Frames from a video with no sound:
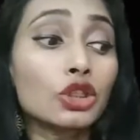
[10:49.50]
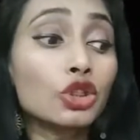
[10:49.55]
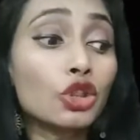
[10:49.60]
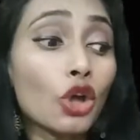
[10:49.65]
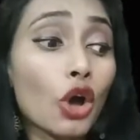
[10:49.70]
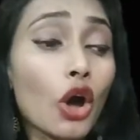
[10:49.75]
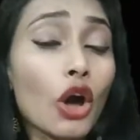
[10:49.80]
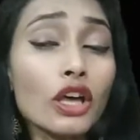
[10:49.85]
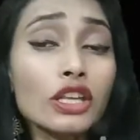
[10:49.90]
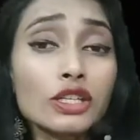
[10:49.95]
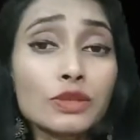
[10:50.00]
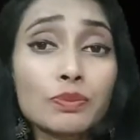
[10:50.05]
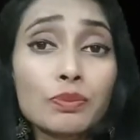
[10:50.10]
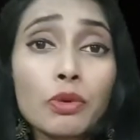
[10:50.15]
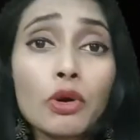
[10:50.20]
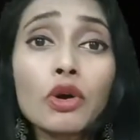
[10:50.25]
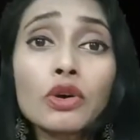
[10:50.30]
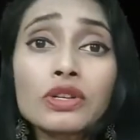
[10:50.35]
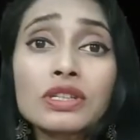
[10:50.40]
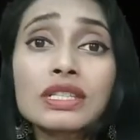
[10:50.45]
Those
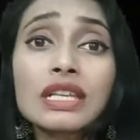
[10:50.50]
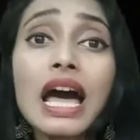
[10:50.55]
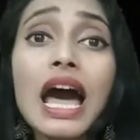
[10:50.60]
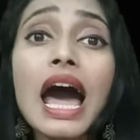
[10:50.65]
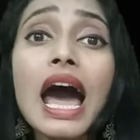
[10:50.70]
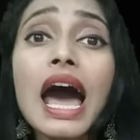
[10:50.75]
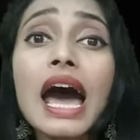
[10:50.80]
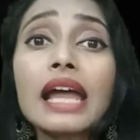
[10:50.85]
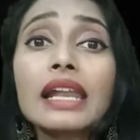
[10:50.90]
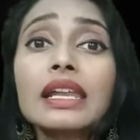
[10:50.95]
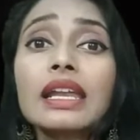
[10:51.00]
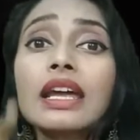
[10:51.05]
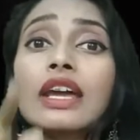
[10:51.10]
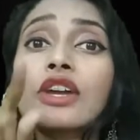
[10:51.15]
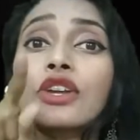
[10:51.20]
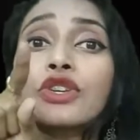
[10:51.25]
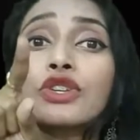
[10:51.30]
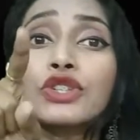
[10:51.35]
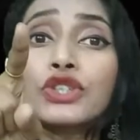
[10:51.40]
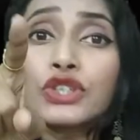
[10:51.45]
books are
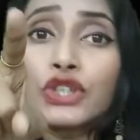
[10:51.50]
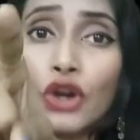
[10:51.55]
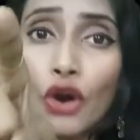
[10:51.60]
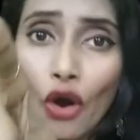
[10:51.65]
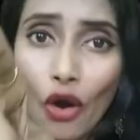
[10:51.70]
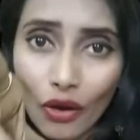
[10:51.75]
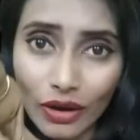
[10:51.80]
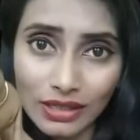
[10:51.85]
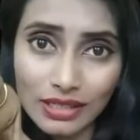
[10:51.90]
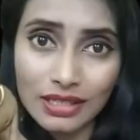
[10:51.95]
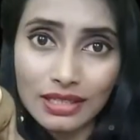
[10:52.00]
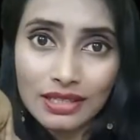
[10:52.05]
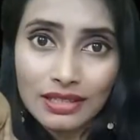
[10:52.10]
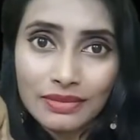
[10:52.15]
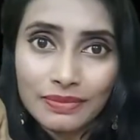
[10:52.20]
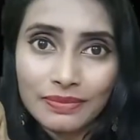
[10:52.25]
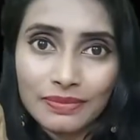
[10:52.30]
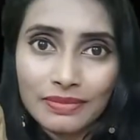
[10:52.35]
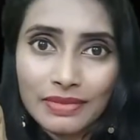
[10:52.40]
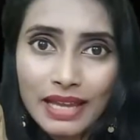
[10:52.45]
yours.
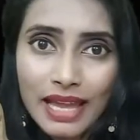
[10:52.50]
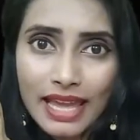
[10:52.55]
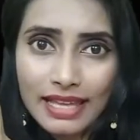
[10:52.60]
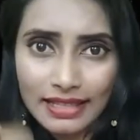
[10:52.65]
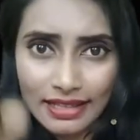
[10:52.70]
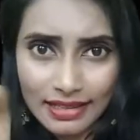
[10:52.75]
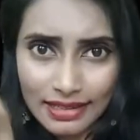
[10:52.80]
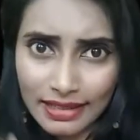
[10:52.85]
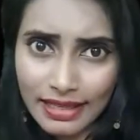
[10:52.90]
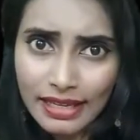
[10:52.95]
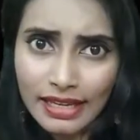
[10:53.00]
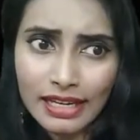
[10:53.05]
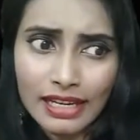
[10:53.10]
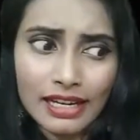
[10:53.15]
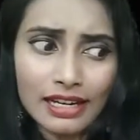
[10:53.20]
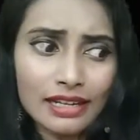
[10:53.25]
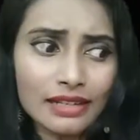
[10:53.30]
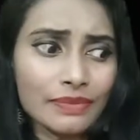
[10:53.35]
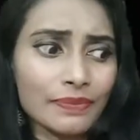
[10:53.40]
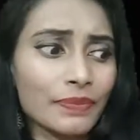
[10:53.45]
It is
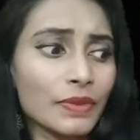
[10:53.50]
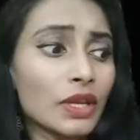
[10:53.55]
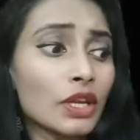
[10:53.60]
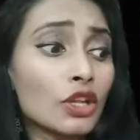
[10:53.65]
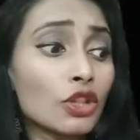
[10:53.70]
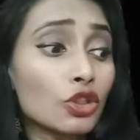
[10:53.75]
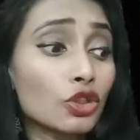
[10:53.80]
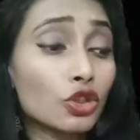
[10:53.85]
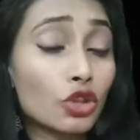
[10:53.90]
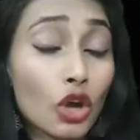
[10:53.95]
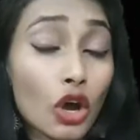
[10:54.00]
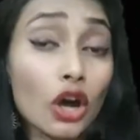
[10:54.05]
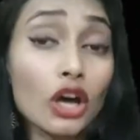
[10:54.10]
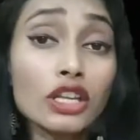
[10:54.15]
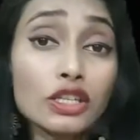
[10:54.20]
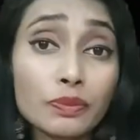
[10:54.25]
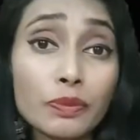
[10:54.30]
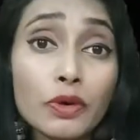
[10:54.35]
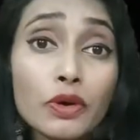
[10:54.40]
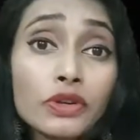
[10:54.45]
singular.
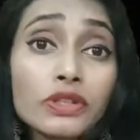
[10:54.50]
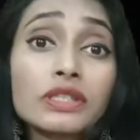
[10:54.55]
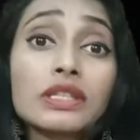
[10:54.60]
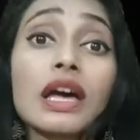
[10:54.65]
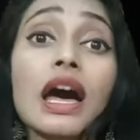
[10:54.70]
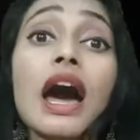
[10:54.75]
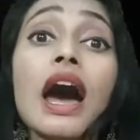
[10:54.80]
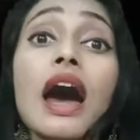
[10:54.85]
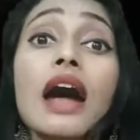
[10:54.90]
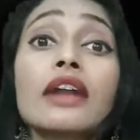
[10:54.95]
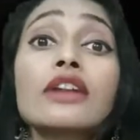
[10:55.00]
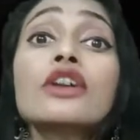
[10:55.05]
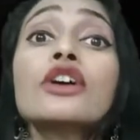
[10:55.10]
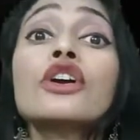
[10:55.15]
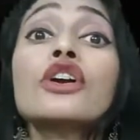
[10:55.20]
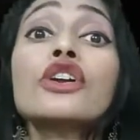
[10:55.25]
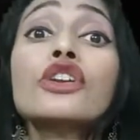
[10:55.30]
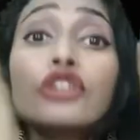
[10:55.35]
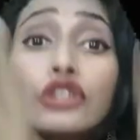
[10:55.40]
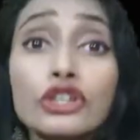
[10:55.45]
Those books
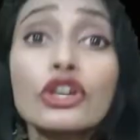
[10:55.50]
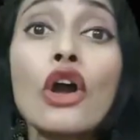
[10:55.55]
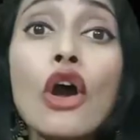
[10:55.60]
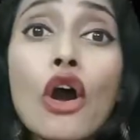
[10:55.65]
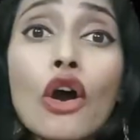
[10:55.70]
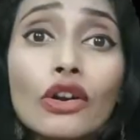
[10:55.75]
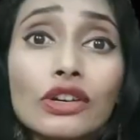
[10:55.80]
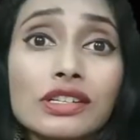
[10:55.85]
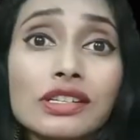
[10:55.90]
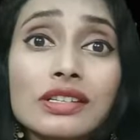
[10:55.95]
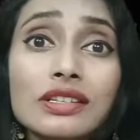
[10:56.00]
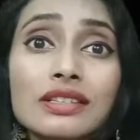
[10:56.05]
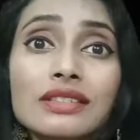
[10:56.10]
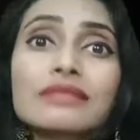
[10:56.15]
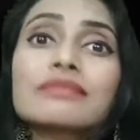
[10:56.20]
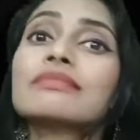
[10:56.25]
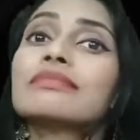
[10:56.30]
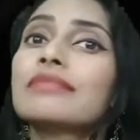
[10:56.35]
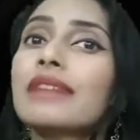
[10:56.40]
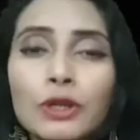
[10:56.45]
are yours.
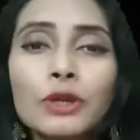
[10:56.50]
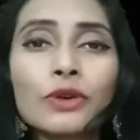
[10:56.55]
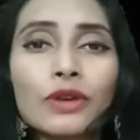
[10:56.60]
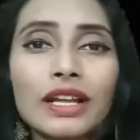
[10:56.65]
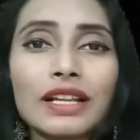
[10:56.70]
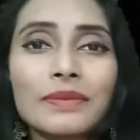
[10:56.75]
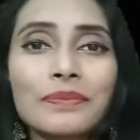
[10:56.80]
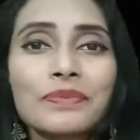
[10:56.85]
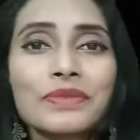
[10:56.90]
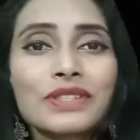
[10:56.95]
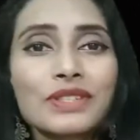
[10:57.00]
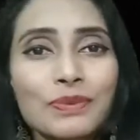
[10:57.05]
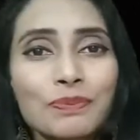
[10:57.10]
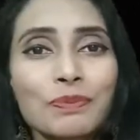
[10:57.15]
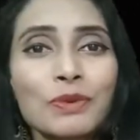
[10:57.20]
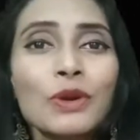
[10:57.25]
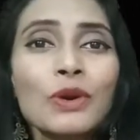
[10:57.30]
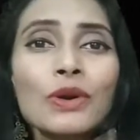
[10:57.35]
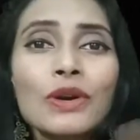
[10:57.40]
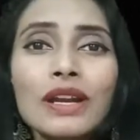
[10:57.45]
Plural. So
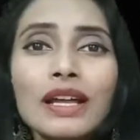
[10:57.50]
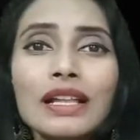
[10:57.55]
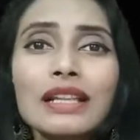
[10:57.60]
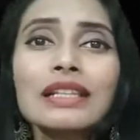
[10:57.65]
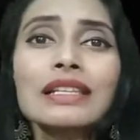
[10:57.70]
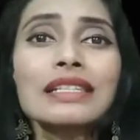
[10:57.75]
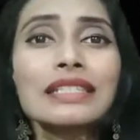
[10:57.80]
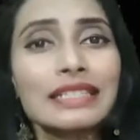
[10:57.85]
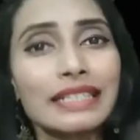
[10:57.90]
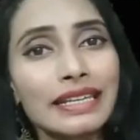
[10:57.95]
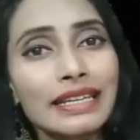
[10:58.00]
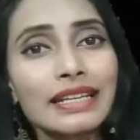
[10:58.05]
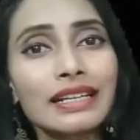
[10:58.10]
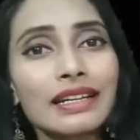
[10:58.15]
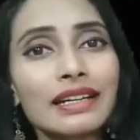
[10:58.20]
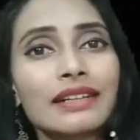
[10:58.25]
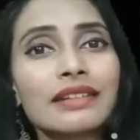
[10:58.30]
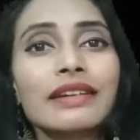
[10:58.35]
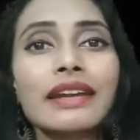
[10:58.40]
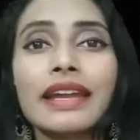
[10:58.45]
plural,
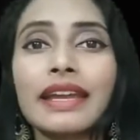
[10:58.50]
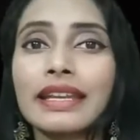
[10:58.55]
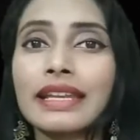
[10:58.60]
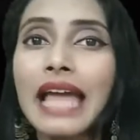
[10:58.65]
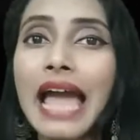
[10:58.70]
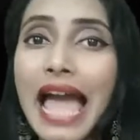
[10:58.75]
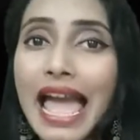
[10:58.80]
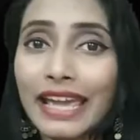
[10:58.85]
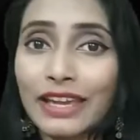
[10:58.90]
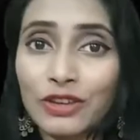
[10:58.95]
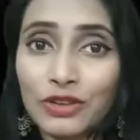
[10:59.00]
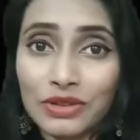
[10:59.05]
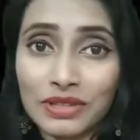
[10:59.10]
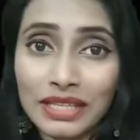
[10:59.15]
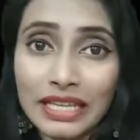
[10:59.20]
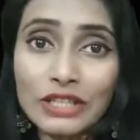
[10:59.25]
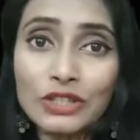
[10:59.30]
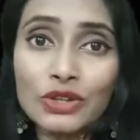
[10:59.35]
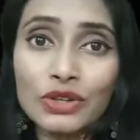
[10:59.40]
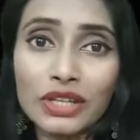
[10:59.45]
singular in
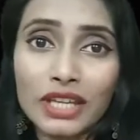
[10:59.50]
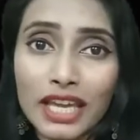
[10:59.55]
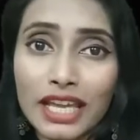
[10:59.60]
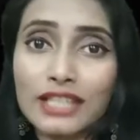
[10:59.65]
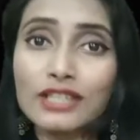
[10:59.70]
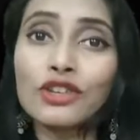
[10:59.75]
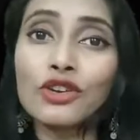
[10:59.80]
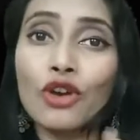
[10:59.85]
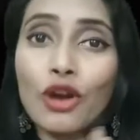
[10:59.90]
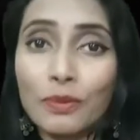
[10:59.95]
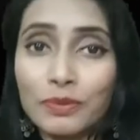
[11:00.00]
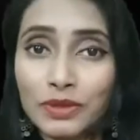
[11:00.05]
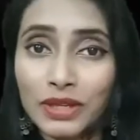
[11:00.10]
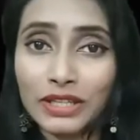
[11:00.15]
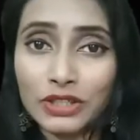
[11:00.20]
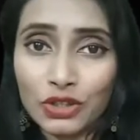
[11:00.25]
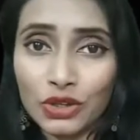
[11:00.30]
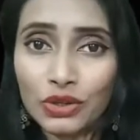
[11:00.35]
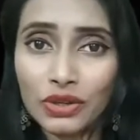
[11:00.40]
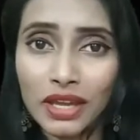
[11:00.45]
accusative case or
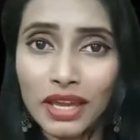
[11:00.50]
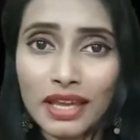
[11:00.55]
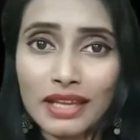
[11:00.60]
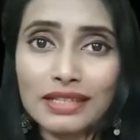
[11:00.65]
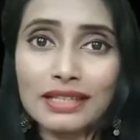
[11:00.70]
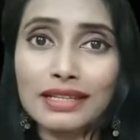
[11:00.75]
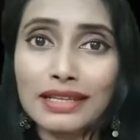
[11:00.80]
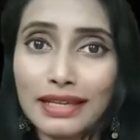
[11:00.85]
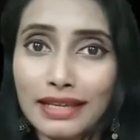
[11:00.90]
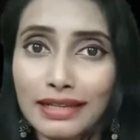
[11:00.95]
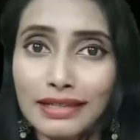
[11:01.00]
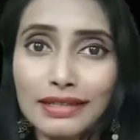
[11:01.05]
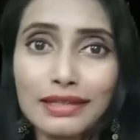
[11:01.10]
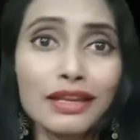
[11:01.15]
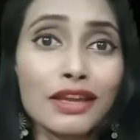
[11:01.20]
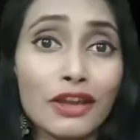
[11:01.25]
objective case is